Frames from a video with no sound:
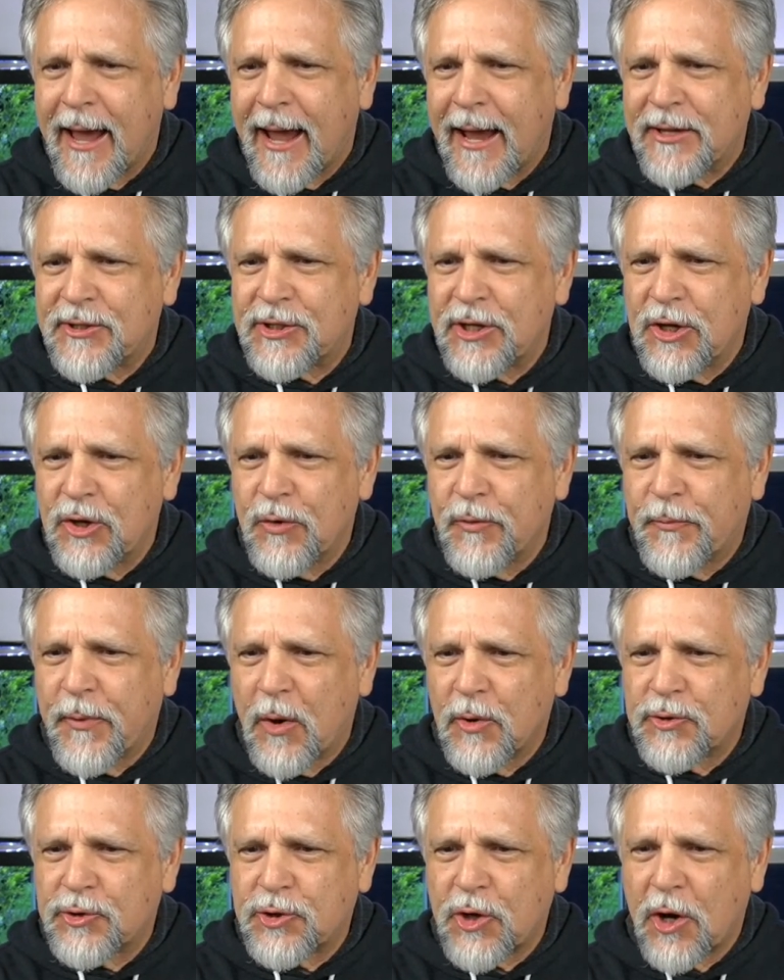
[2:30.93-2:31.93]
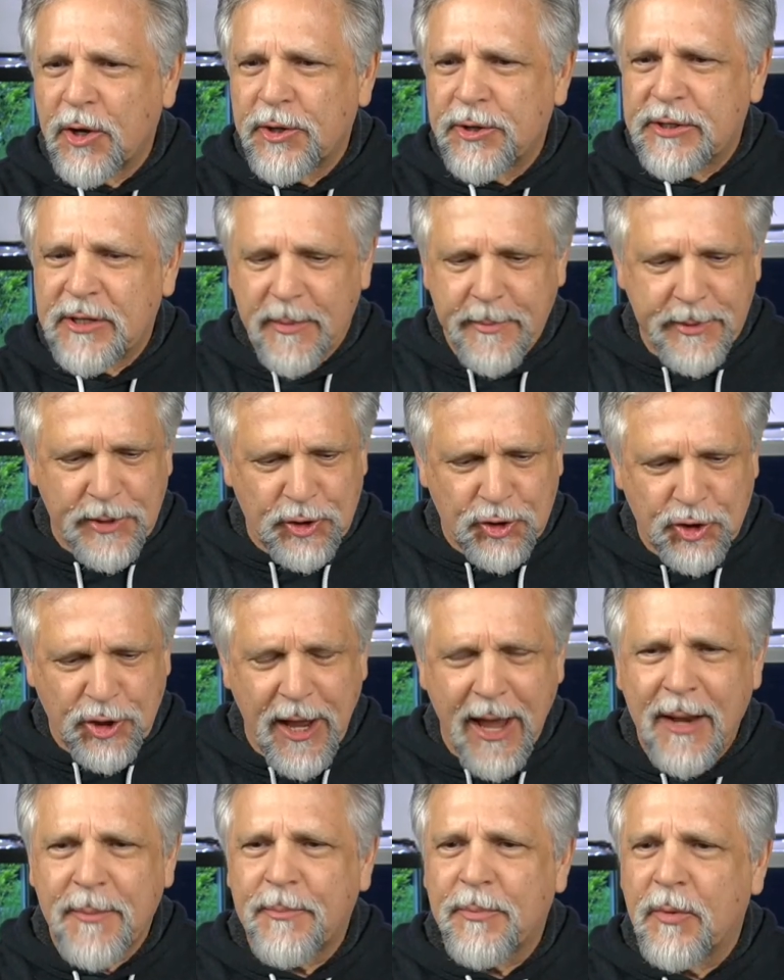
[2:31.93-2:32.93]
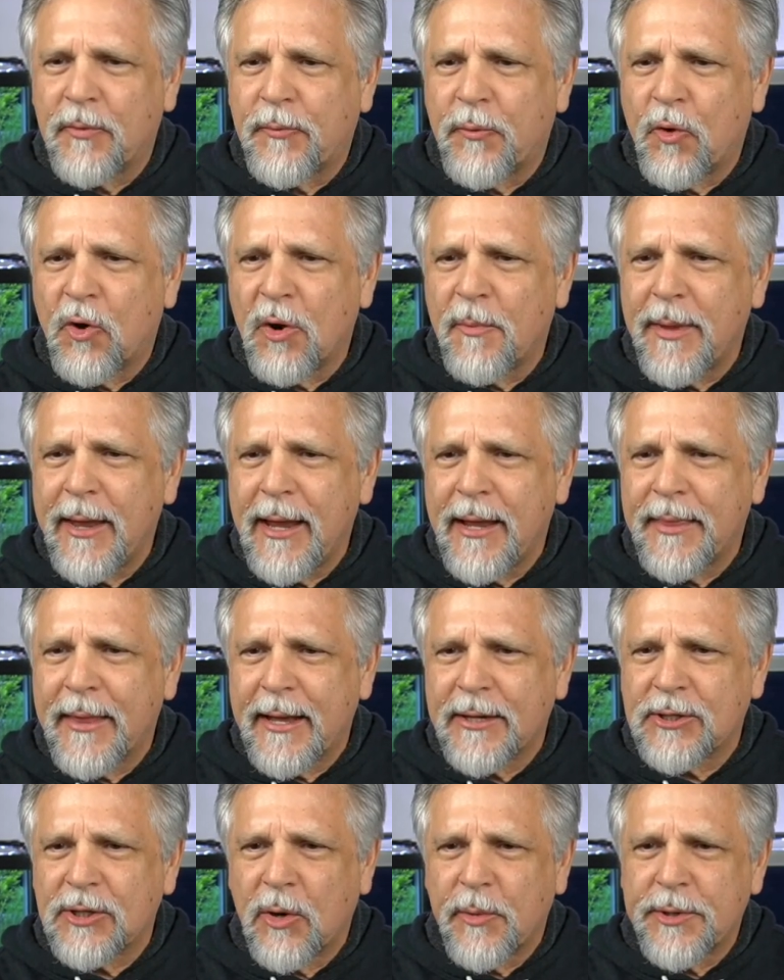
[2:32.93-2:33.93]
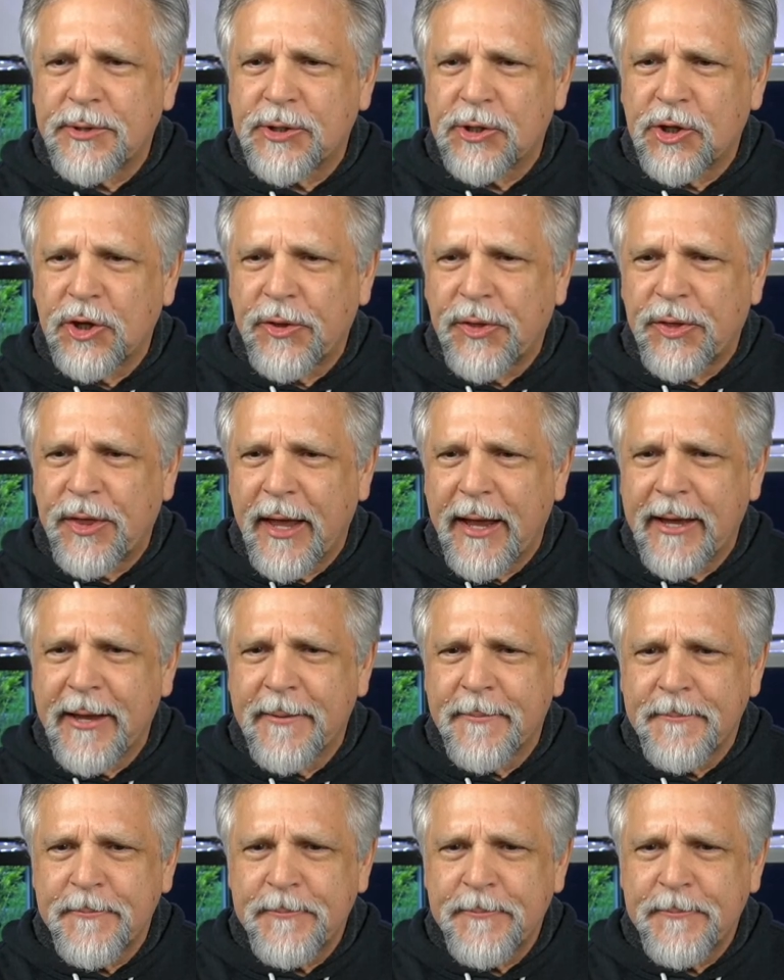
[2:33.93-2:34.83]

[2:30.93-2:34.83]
I see you folks started some of the chat before me, and that's always a good thing.